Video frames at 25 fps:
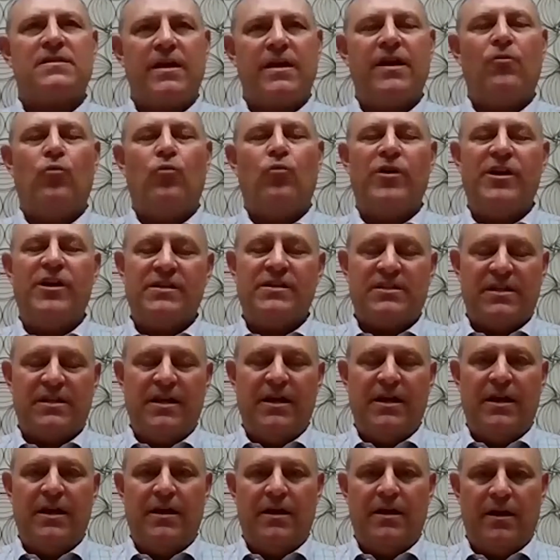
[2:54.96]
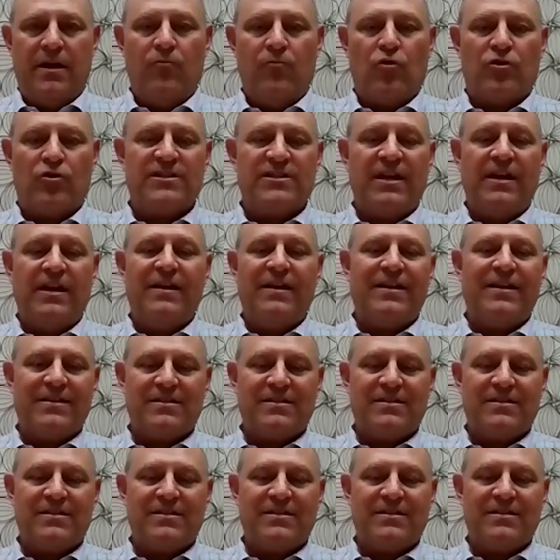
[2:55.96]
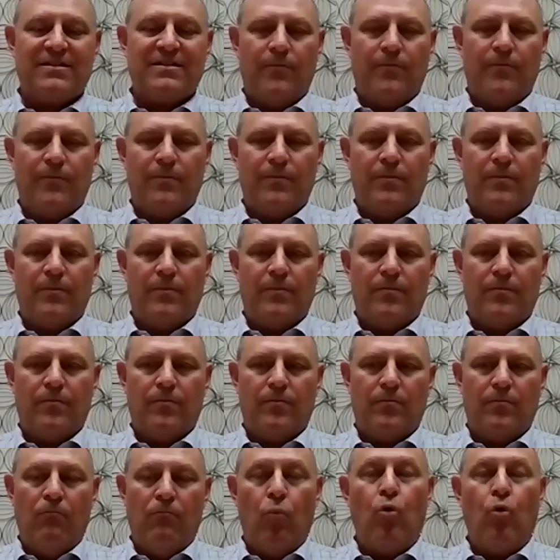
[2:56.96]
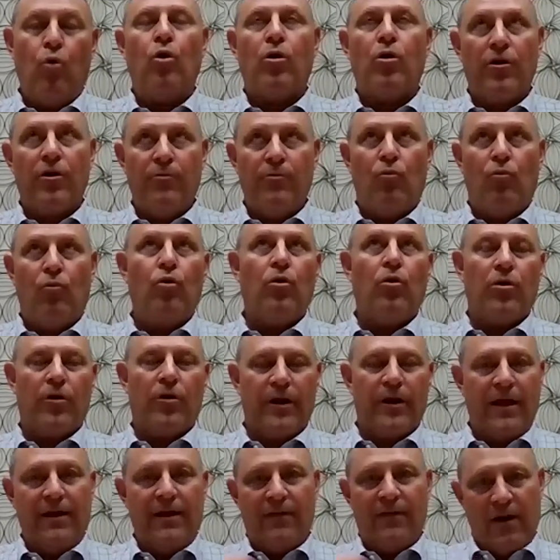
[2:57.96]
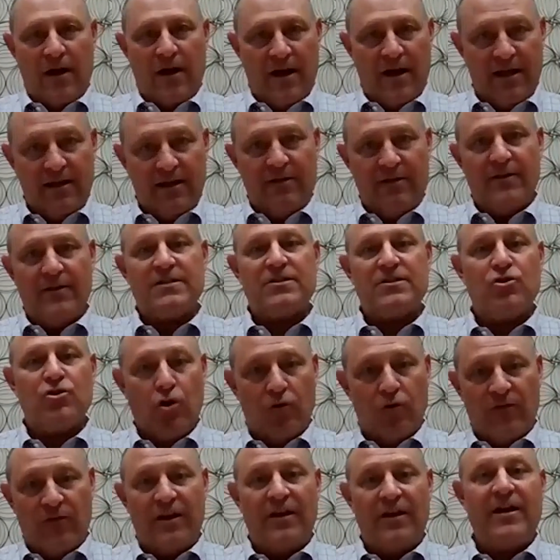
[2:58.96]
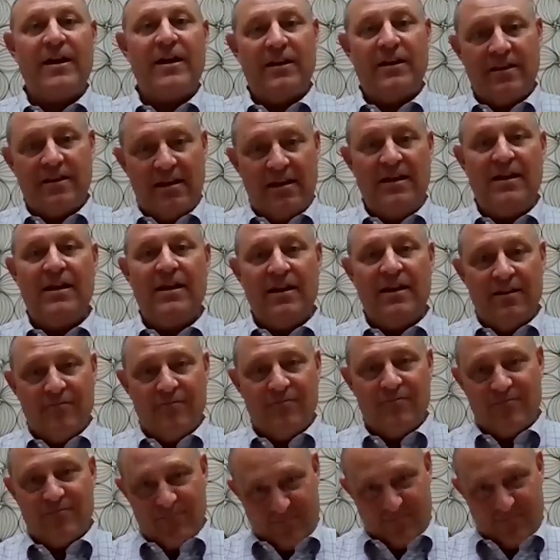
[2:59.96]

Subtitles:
thing we see, and we're seeing this more and more in the height of this COVID-19